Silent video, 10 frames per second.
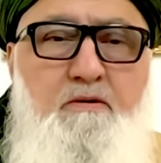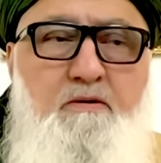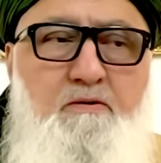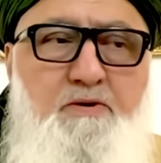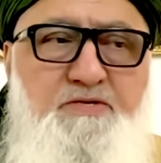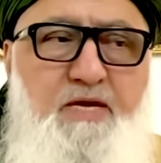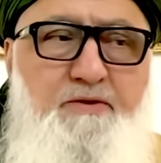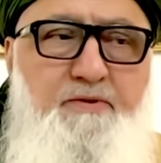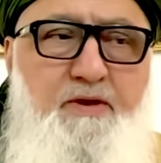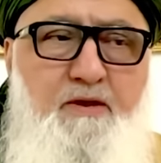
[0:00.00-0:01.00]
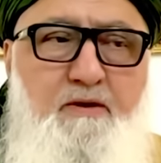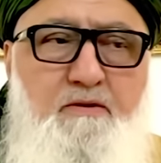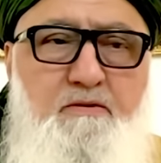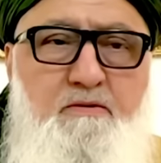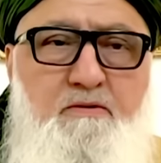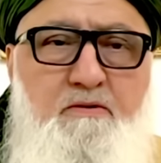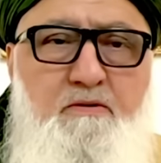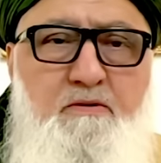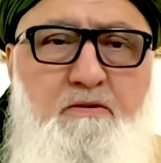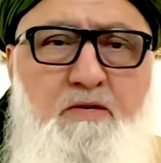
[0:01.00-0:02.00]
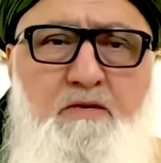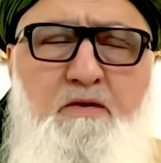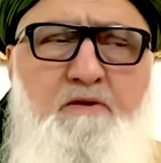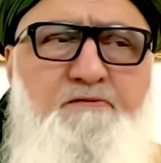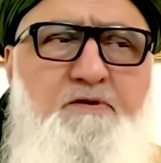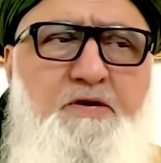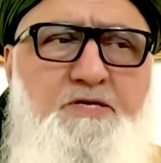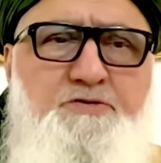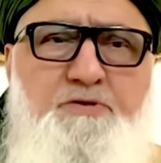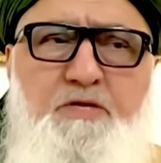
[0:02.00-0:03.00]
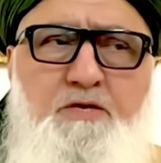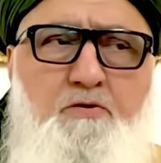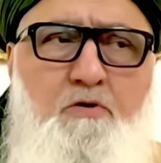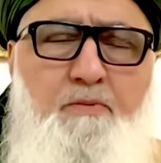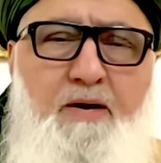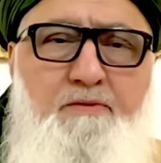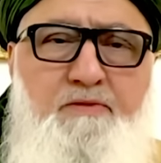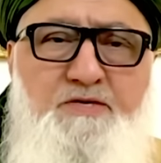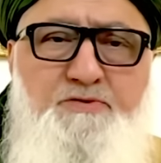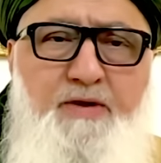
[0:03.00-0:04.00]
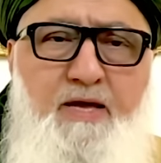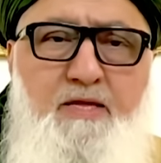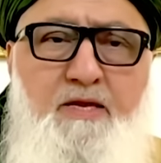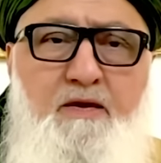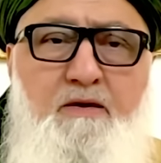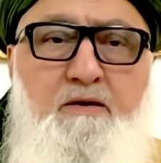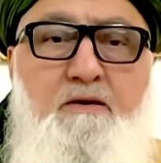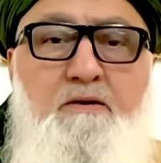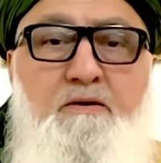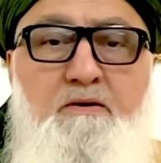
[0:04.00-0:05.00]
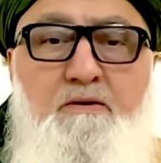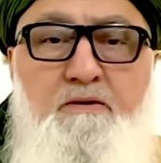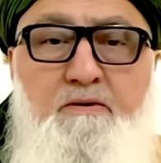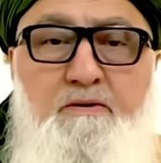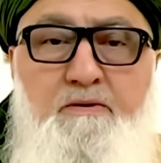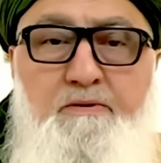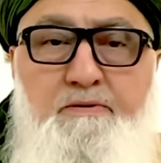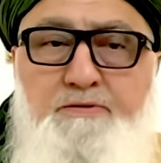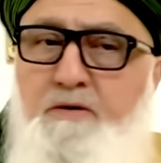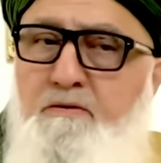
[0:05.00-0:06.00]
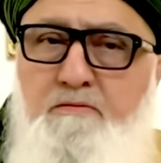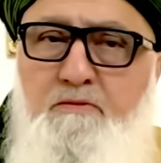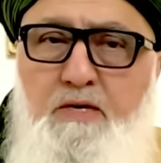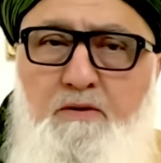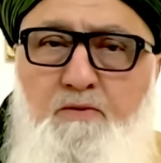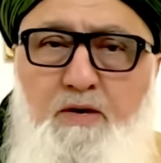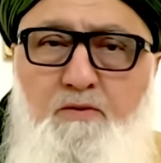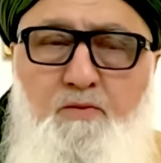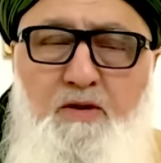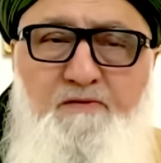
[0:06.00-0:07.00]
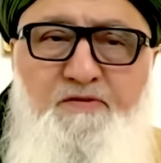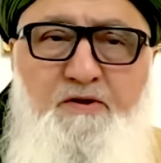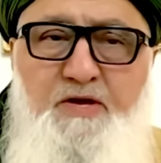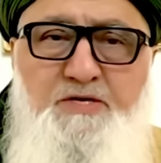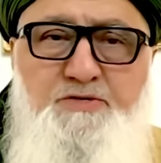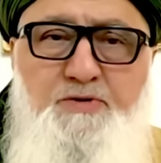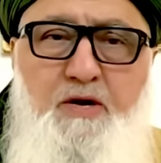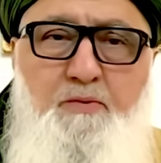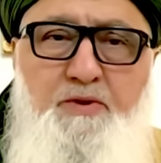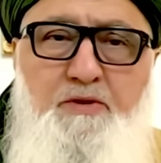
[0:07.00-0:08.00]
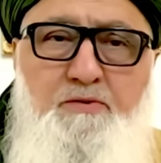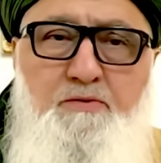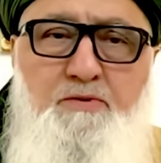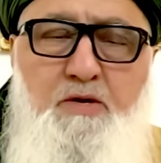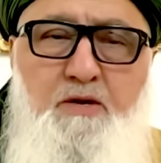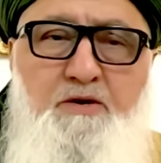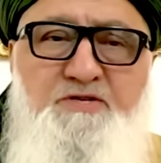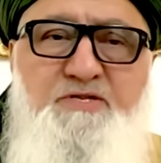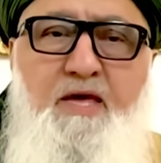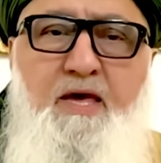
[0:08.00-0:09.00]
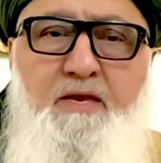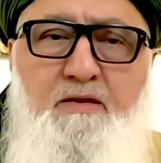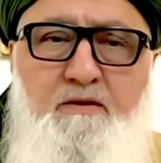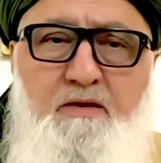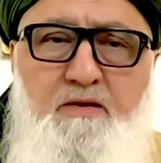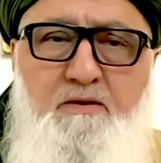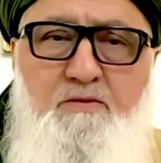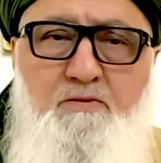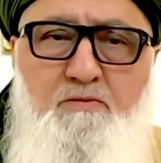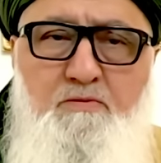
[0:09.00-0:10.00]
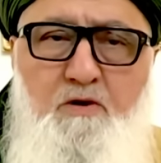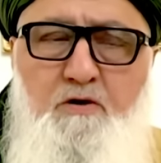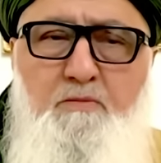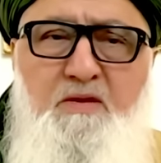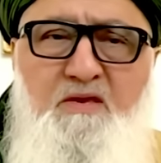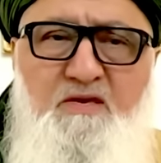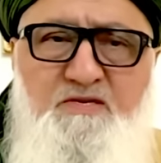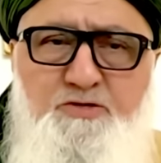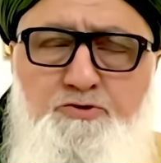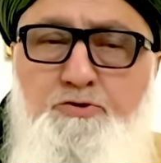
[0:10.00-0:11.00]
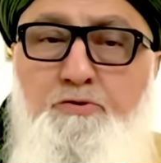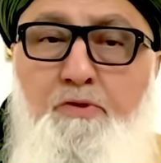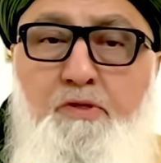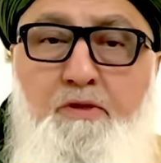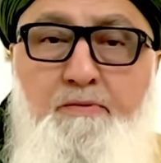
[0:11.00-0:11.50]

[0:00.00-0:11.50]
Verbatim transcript: Where's that written? In none of their history they talk about this reality. So what, what, what of their history are we to, to understand and, and to document as a truth?